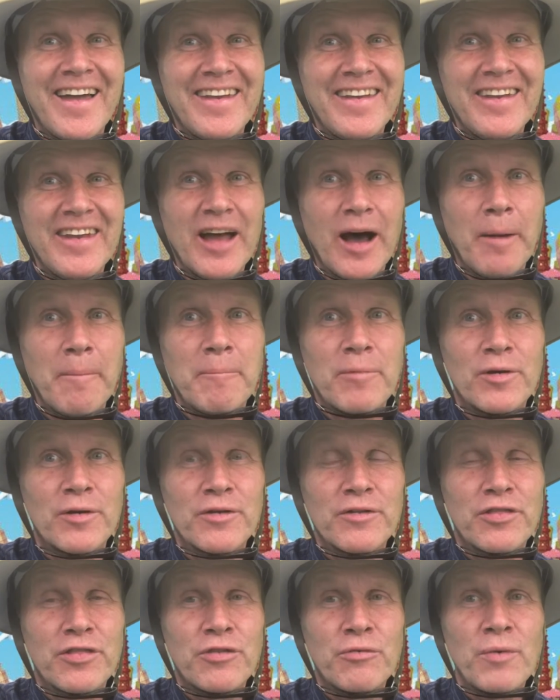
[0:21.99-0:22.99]
Number
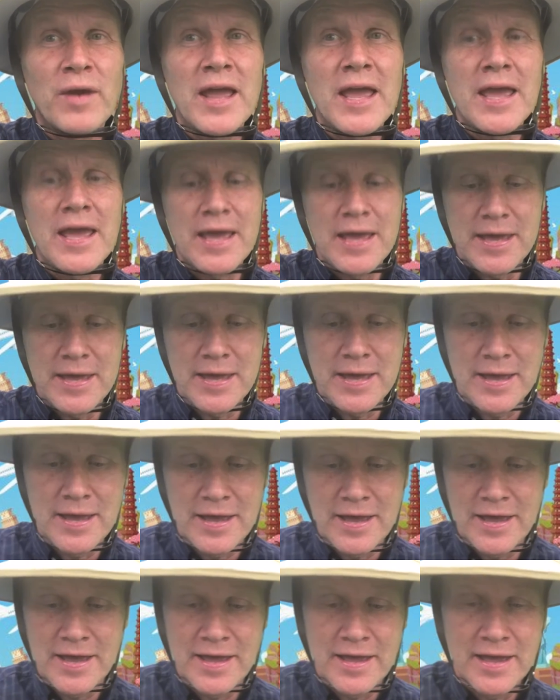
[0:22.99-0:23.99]
three,
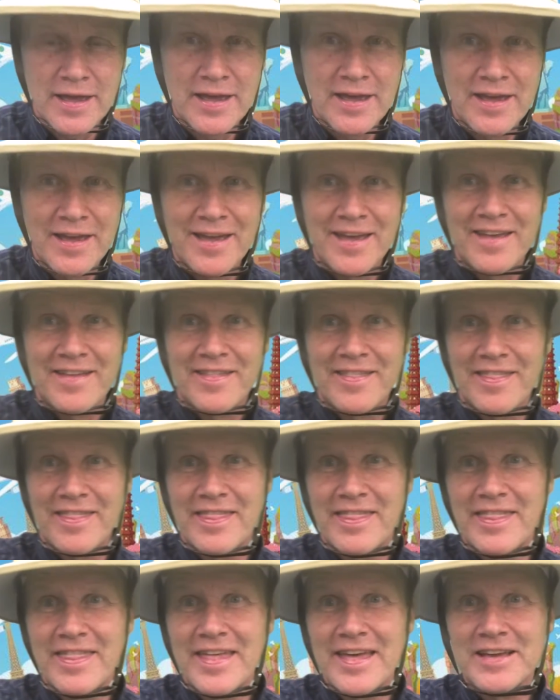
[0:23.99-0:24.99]

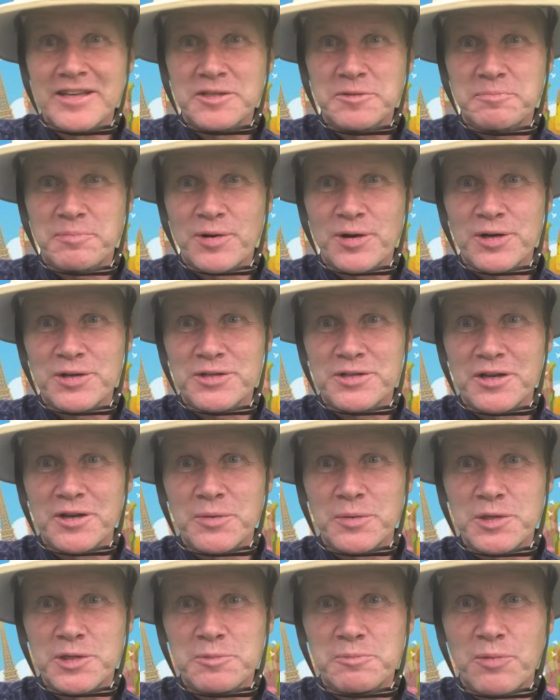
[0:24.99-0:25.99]
this person
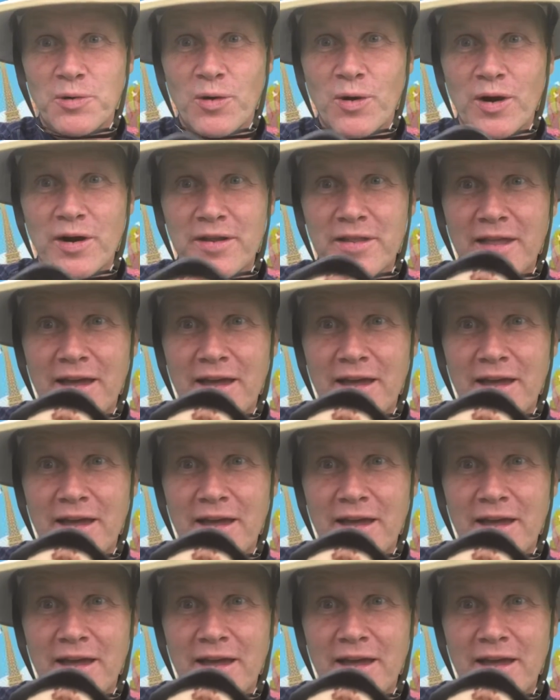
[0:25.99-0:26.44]
was born